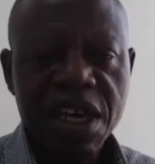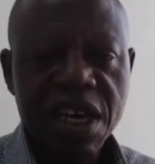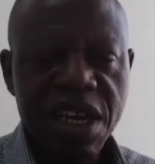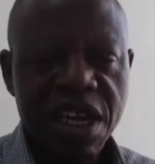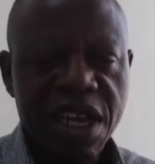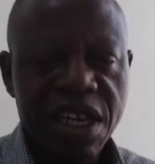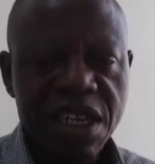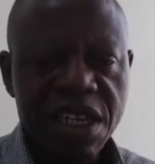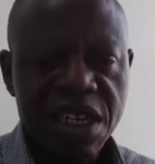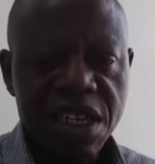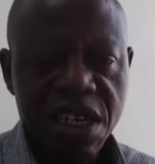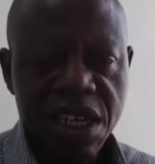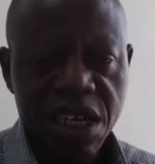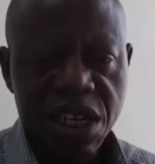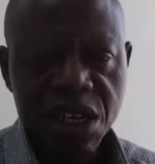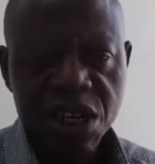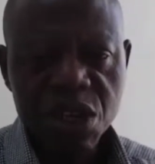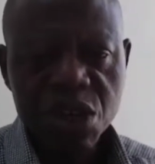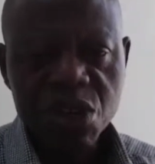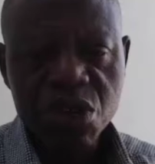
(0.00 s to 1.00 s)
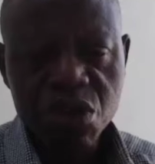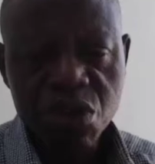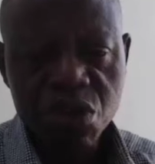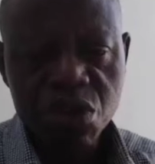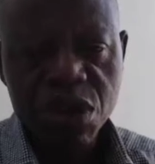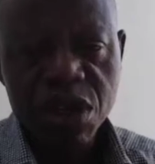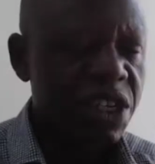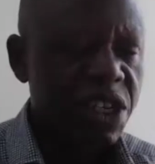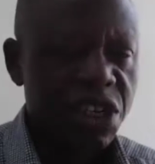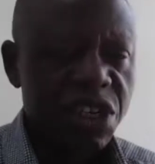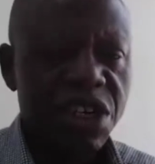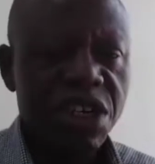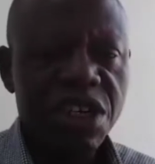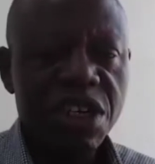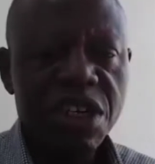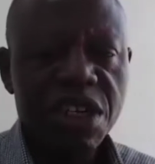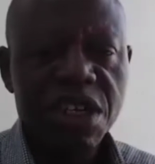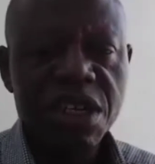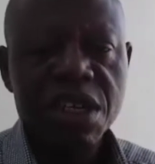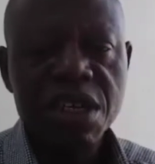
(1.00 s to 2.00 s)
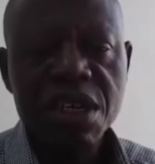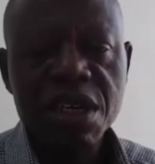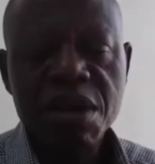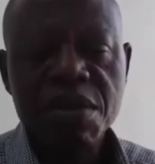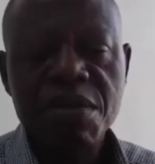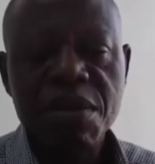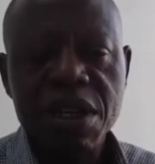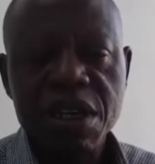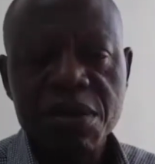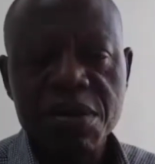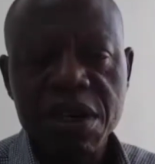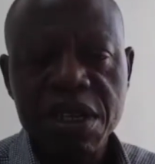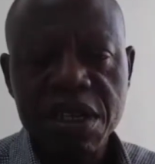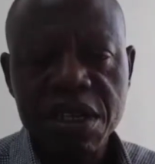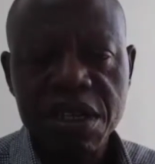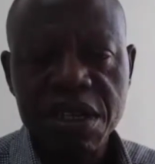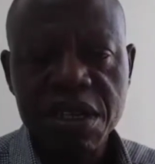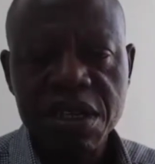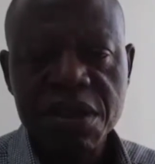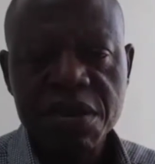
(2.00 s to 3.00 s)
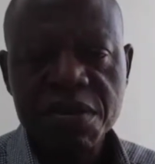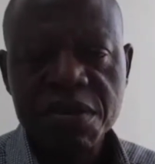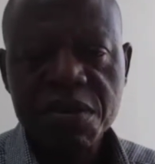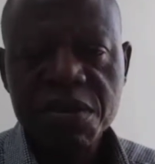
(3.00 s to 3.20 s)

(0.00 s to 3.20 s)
and that is through discounting mathematics.